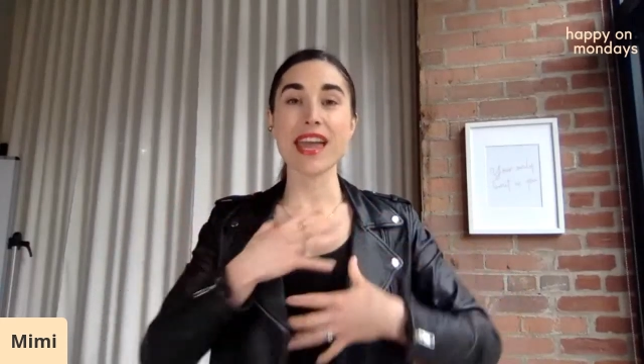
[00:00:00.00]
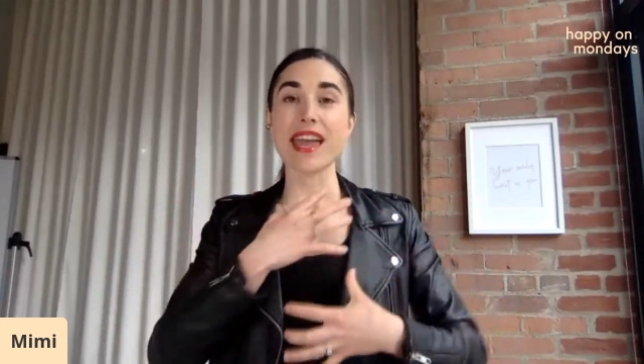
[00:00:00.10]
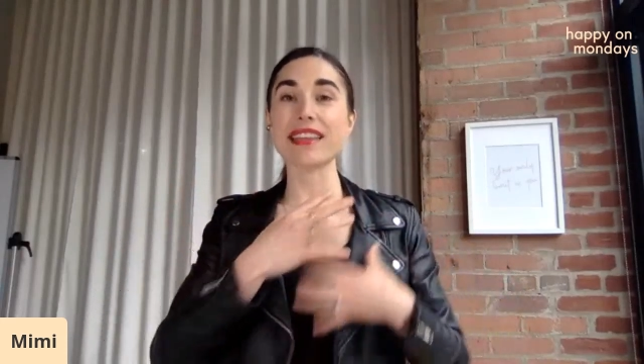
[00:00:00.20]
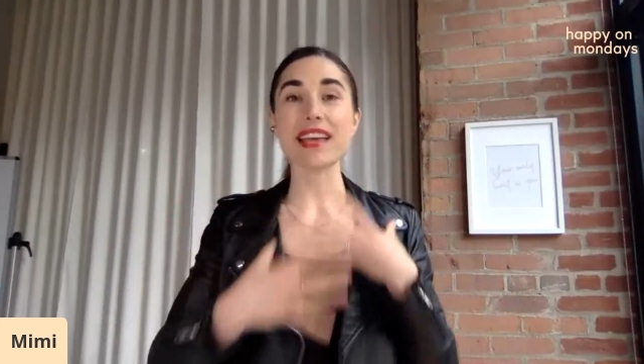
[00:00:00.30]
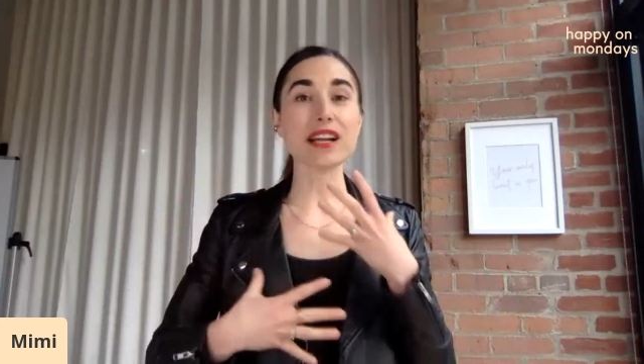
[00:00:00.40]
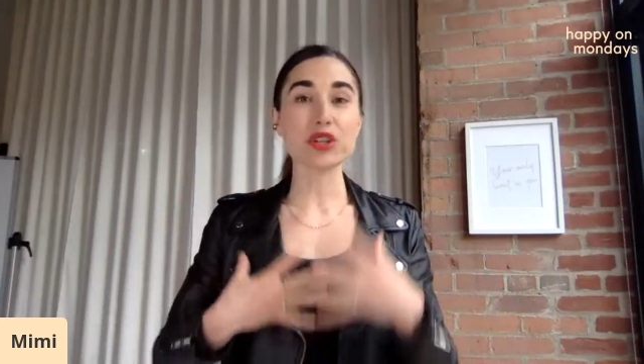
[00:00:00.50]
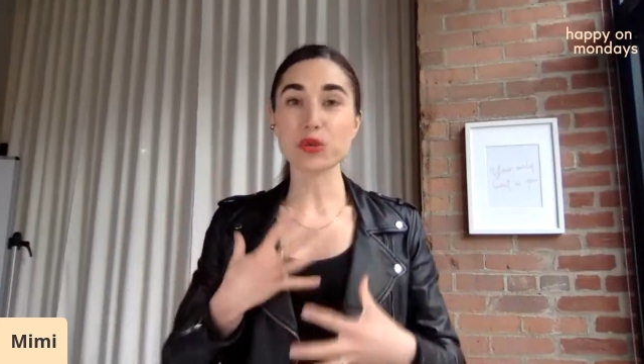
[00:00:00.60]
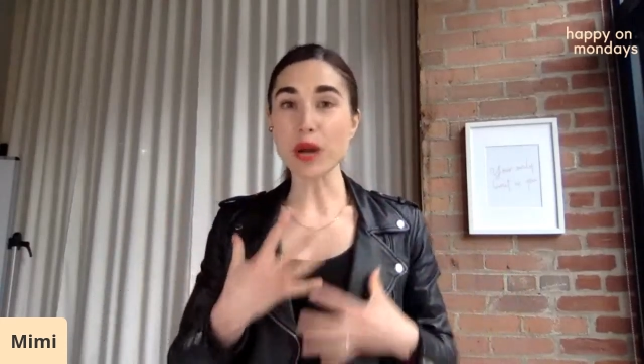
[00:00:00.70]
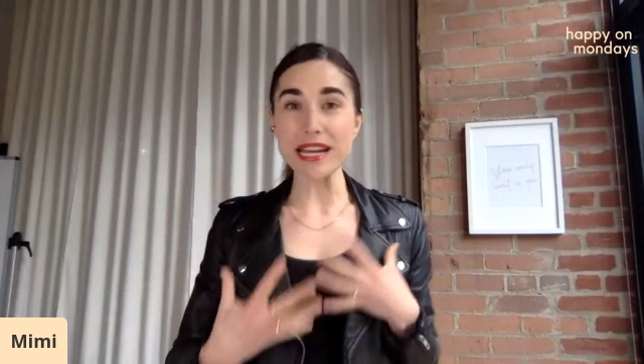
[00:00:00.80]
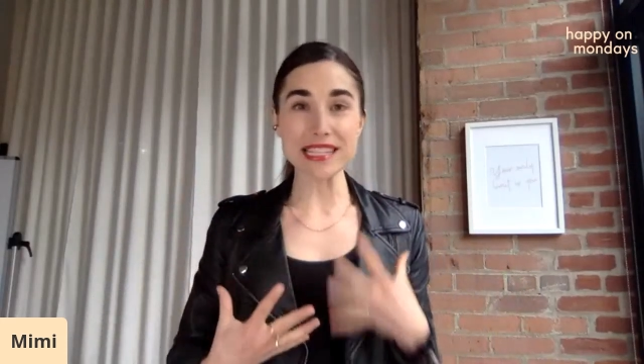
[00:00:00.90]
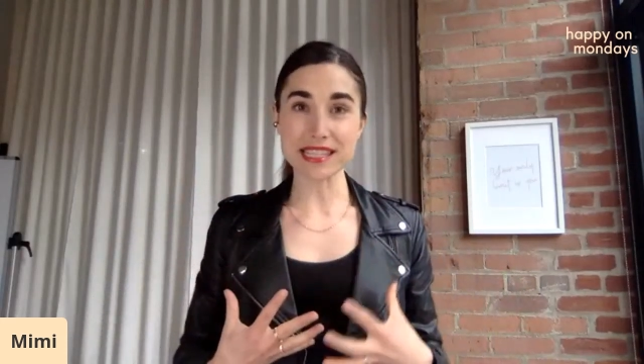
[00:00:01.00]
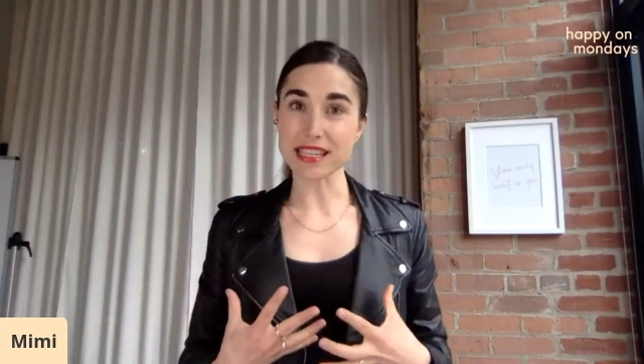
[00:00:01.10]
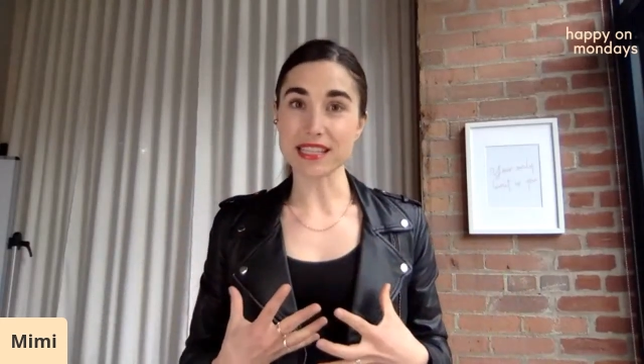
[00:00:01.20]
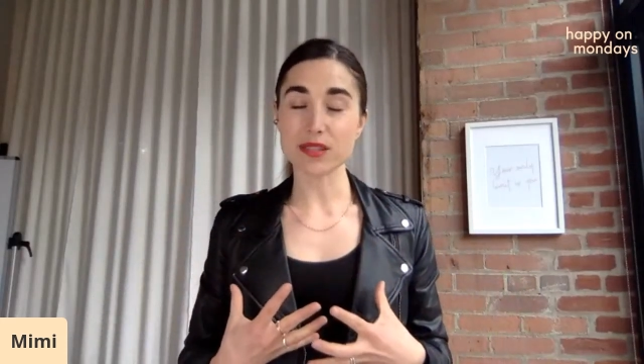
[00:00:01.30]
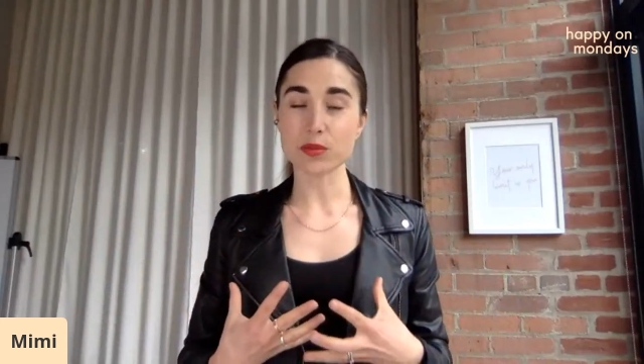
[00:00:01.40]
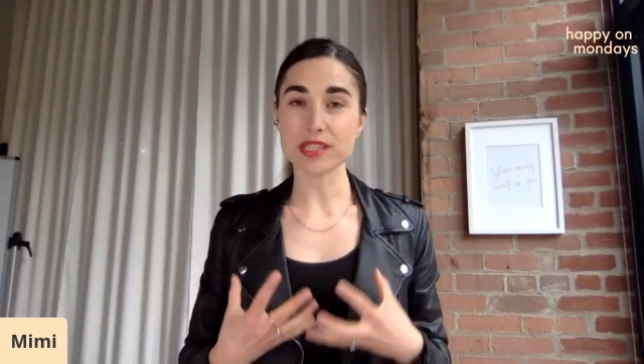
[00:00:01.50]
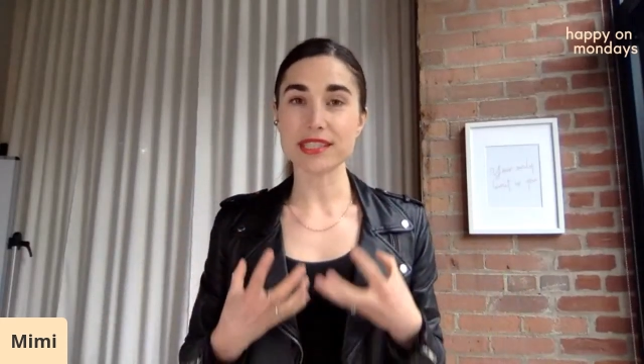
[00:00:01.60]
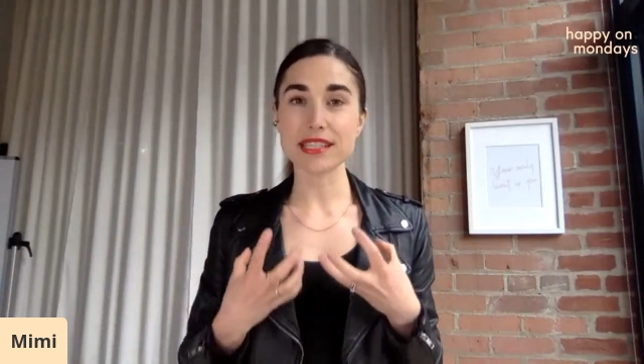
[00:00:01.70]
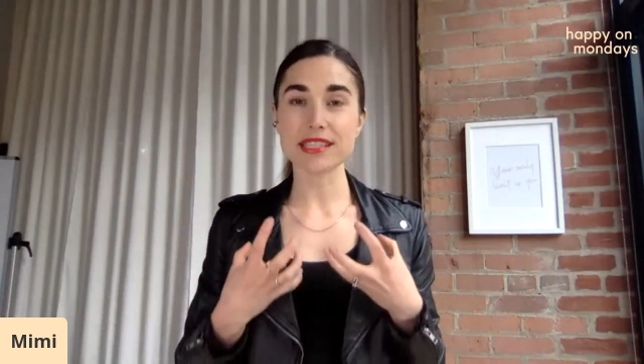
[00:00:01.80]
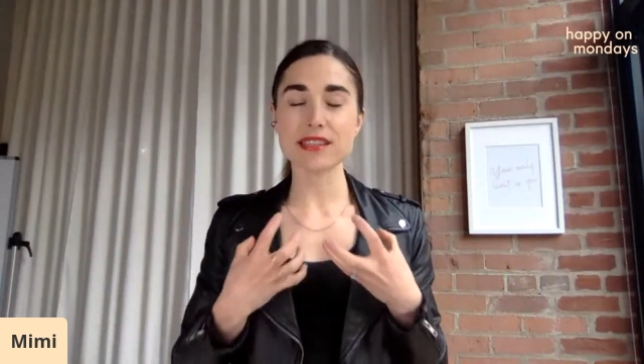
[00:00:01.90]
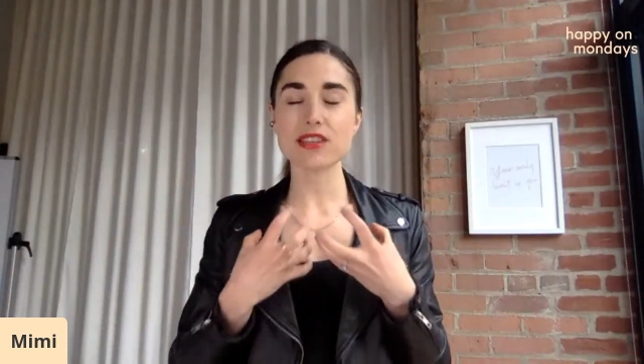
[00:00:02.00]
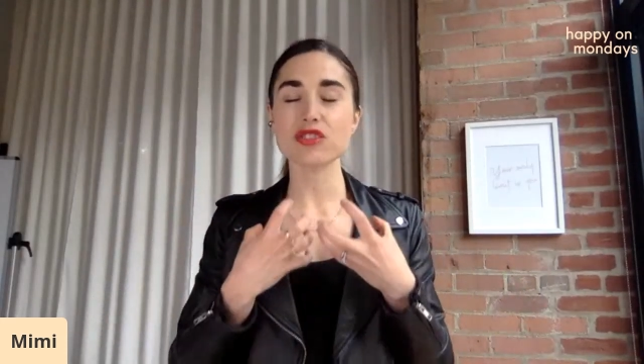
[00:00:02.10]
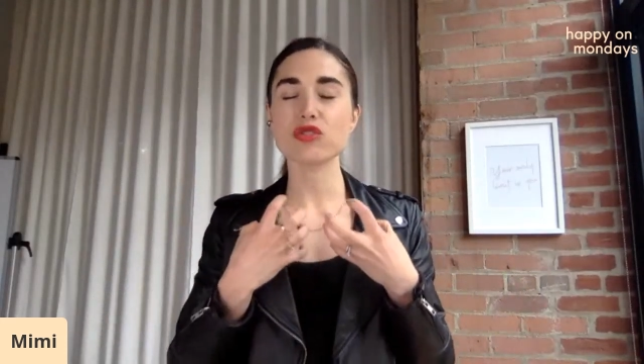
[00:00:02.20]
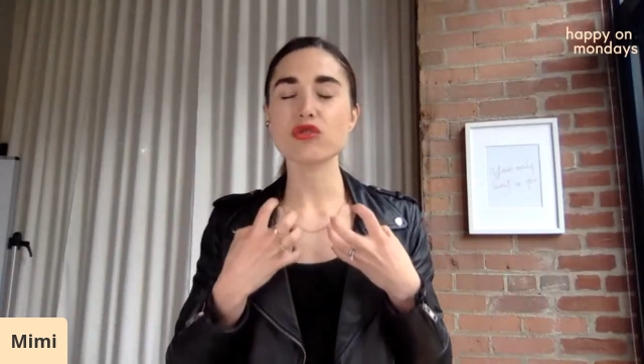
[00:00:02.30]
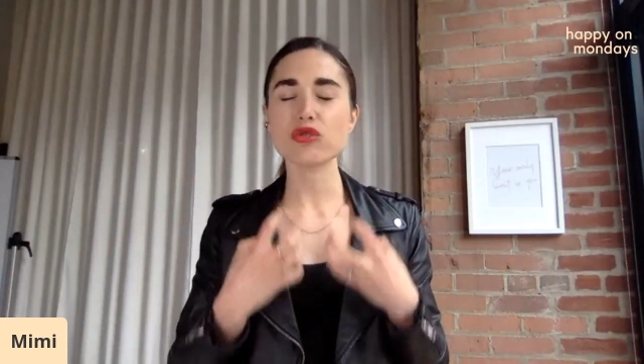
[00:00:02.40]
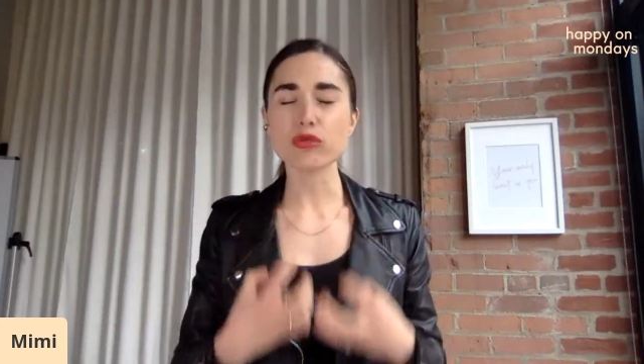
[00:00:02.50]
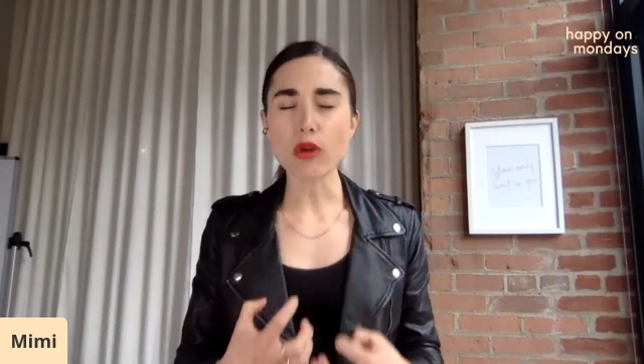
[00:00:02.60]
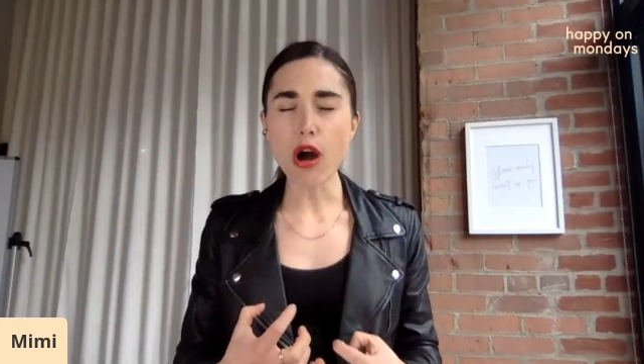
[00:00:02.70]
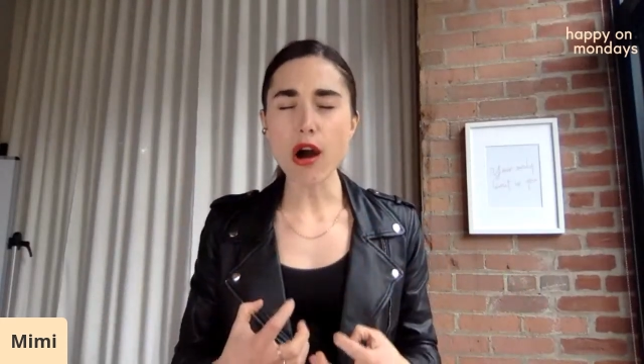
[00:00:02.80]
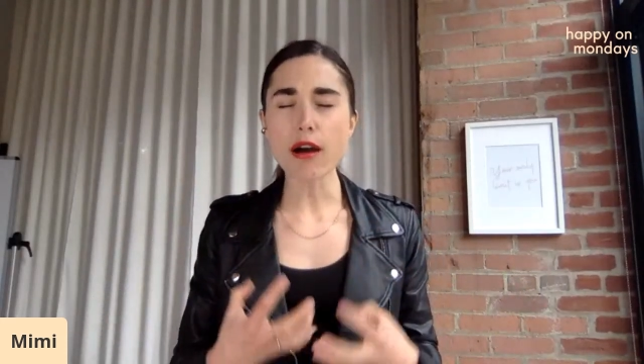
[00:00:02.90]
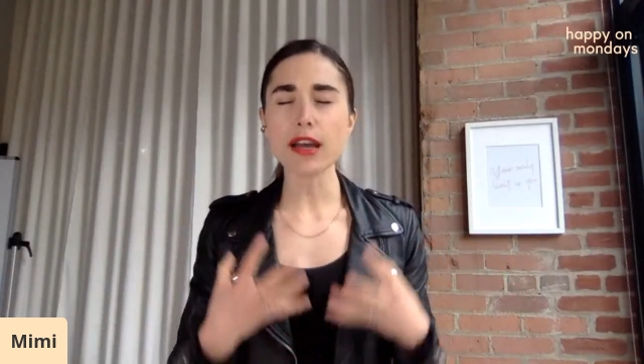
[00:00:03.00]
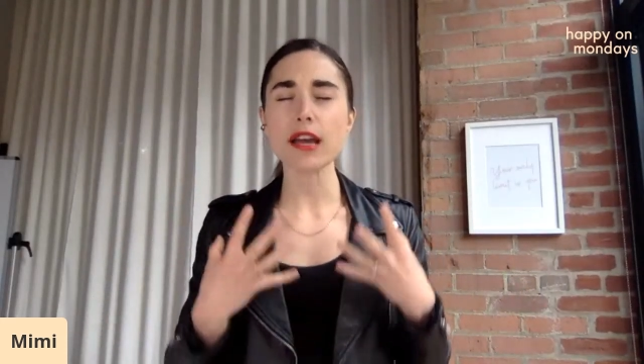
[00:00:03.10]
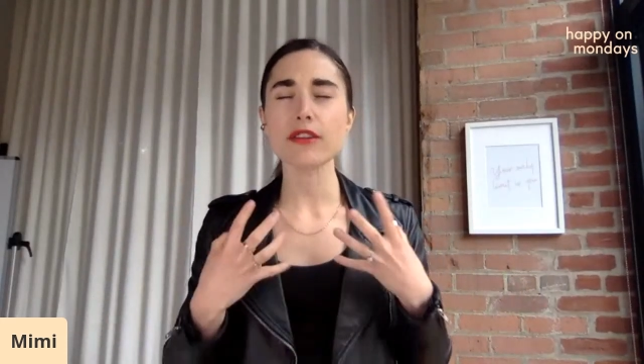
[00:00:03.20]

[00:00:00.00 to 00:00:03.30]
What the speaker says: And that crisis was this strong